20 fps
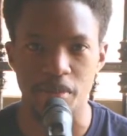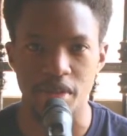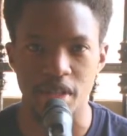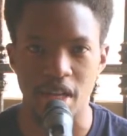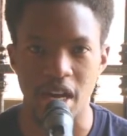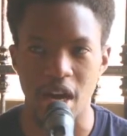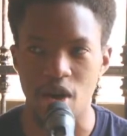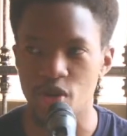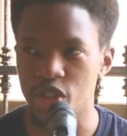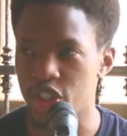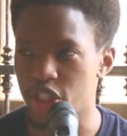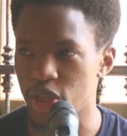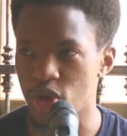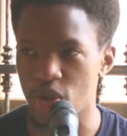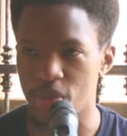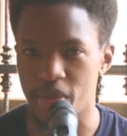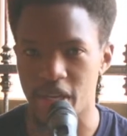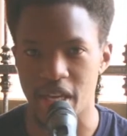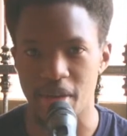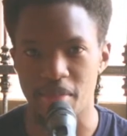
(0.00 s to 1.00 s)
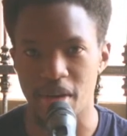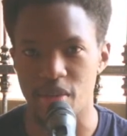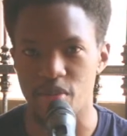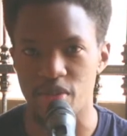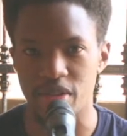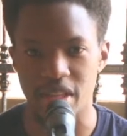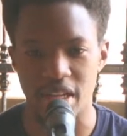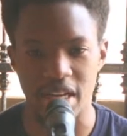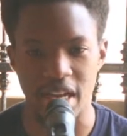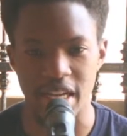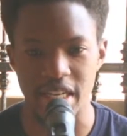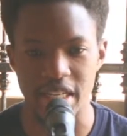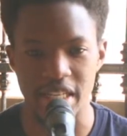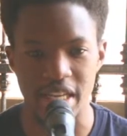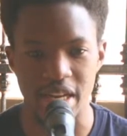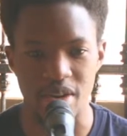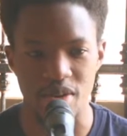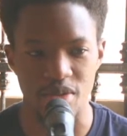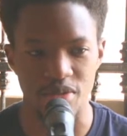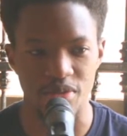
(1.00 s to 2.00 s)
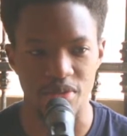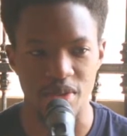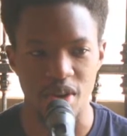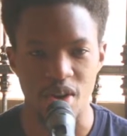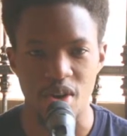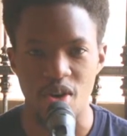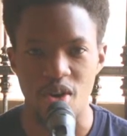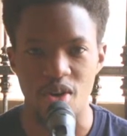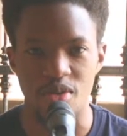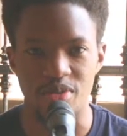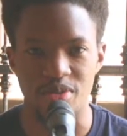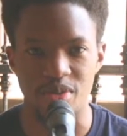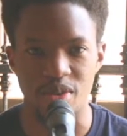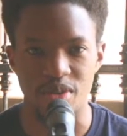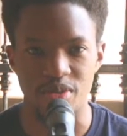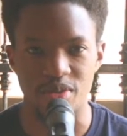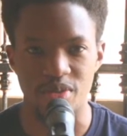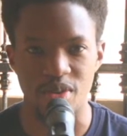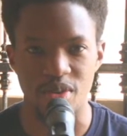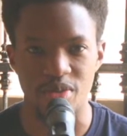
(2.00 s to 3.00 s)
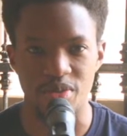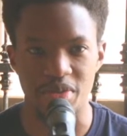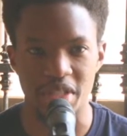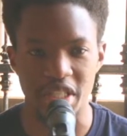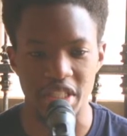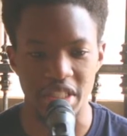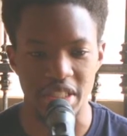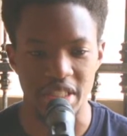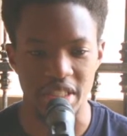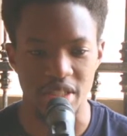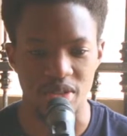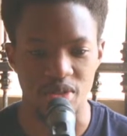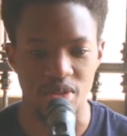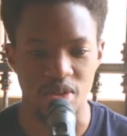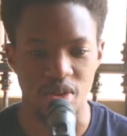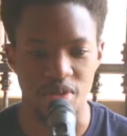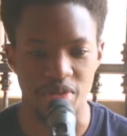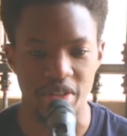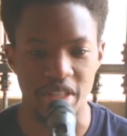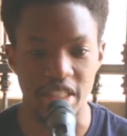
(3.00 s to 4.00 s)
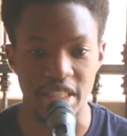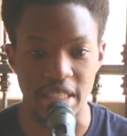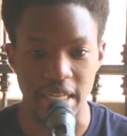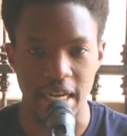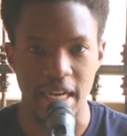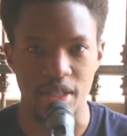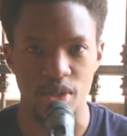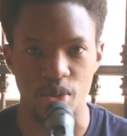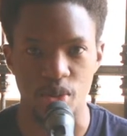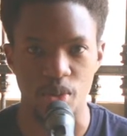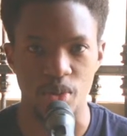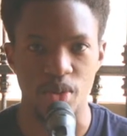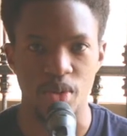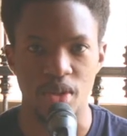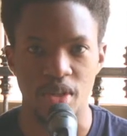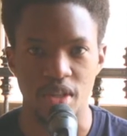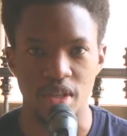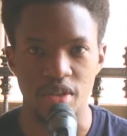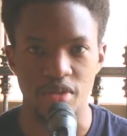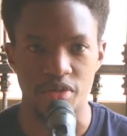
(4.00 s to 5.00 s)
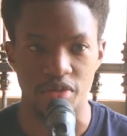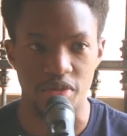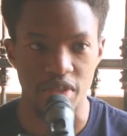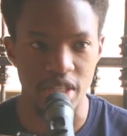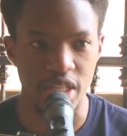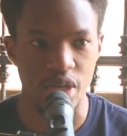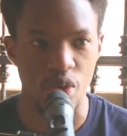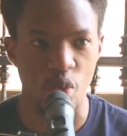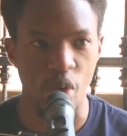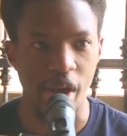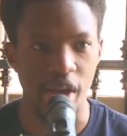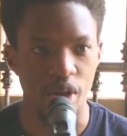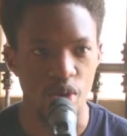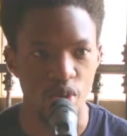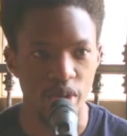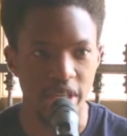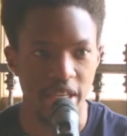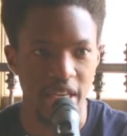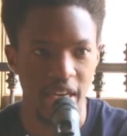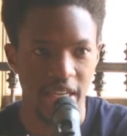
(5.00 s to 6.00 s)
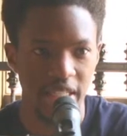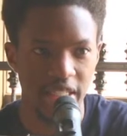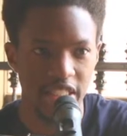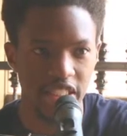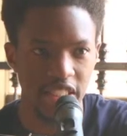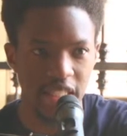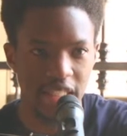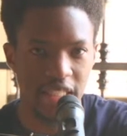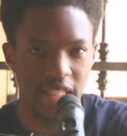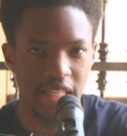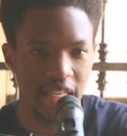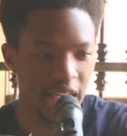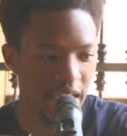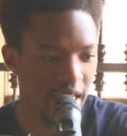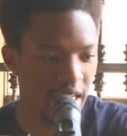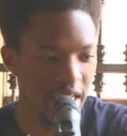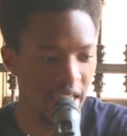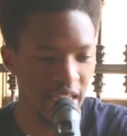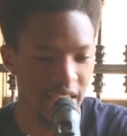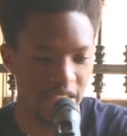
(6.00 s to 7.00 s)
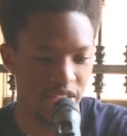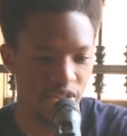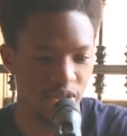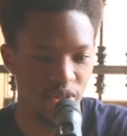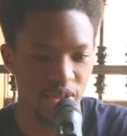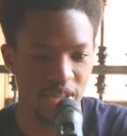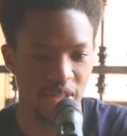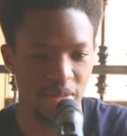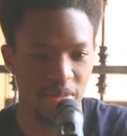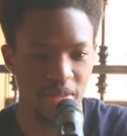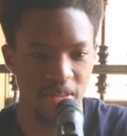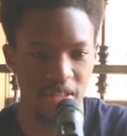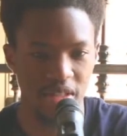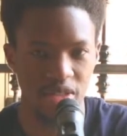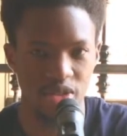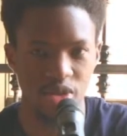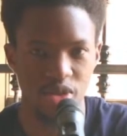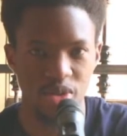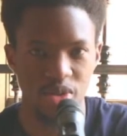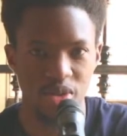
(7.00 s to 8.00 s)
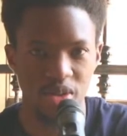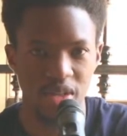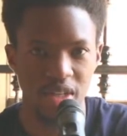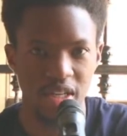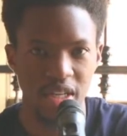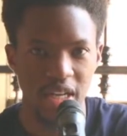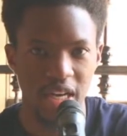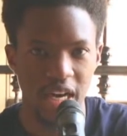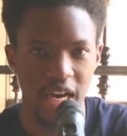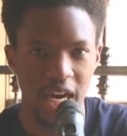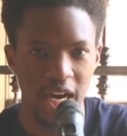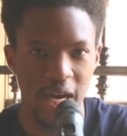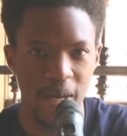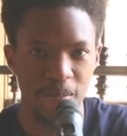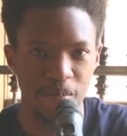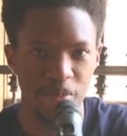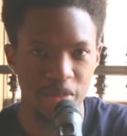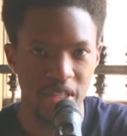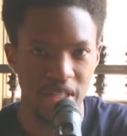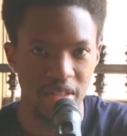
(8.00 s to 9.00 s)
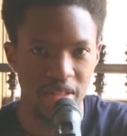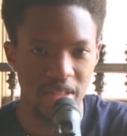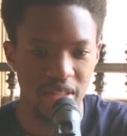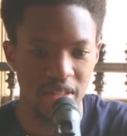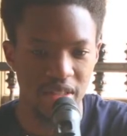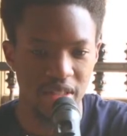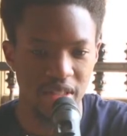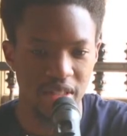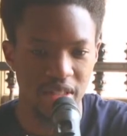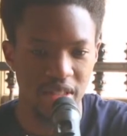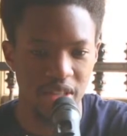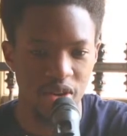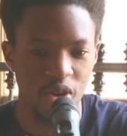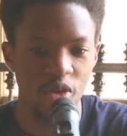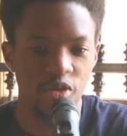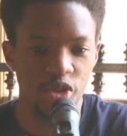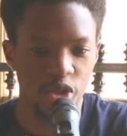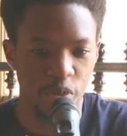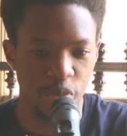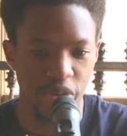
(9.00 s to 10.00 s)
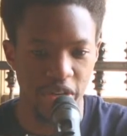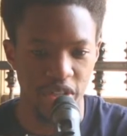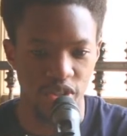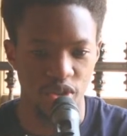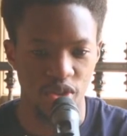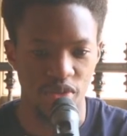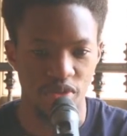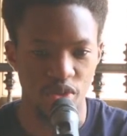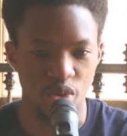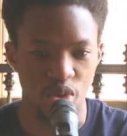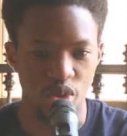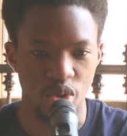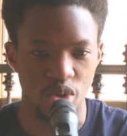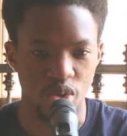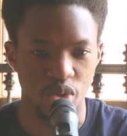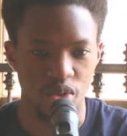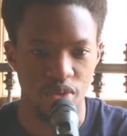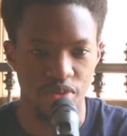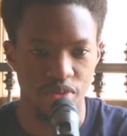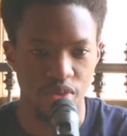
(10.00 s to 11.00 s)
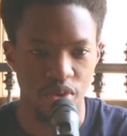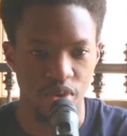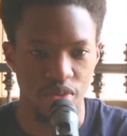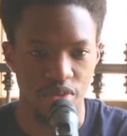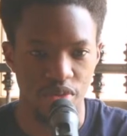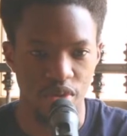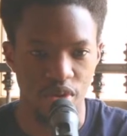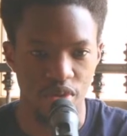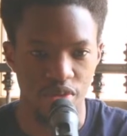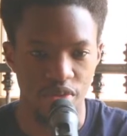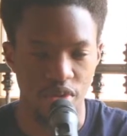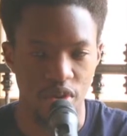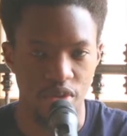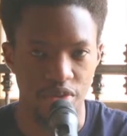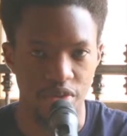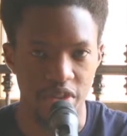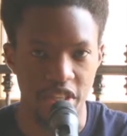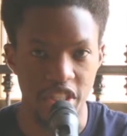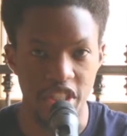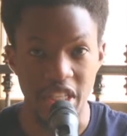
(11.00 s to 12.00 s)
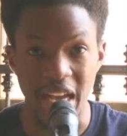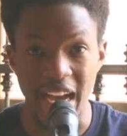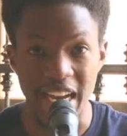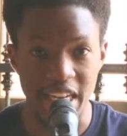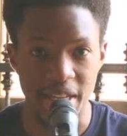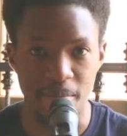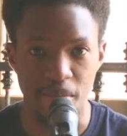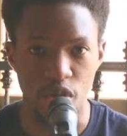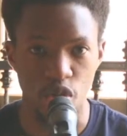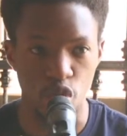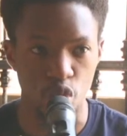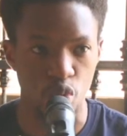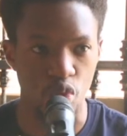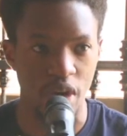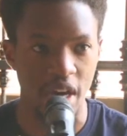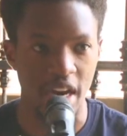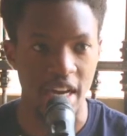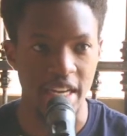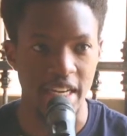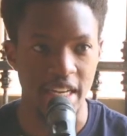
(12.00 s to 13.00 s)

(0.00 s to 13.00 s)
How Jacob came up with an idea of, of, of, of, his, of his cattle feeding while looking at a certain color and you know the, the you know uh, the, the, the, the offsprings of those of, of, of, of his animals were